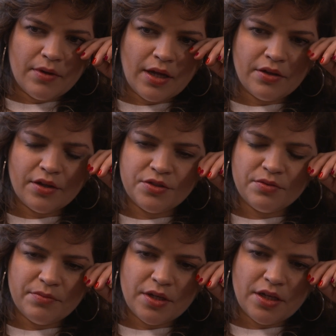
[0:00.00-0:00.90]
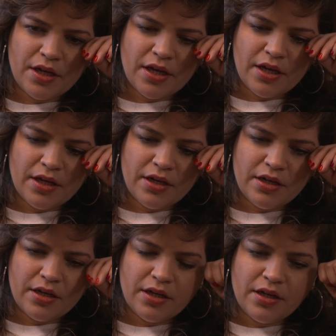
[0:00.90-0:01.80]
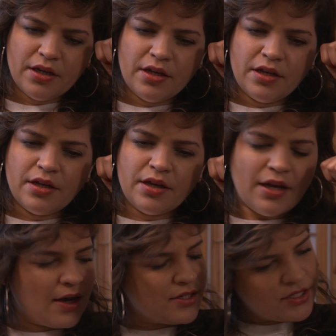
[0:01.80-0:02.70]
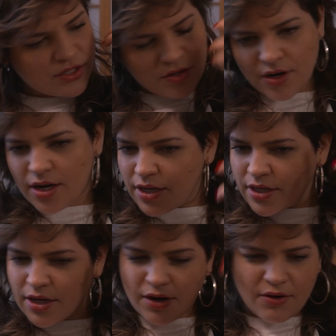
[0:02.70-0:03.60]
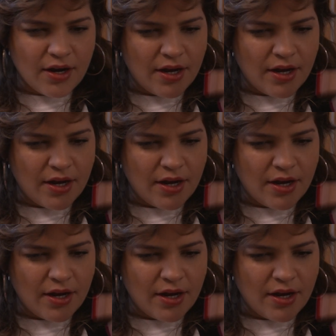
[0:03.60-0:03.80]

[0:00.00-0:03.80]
had lunch with me, and I was just crying